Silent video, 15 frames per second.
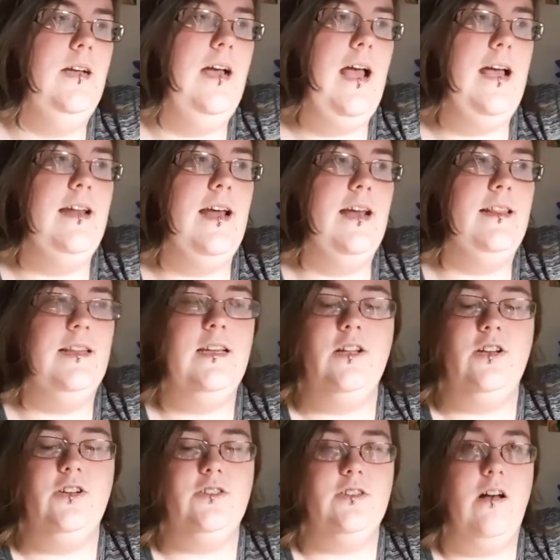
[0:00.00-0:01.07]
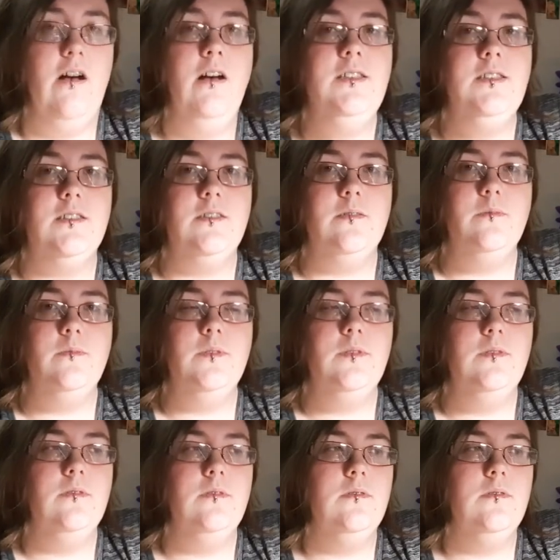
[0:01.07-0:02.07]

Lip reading: And I think it looks awesome.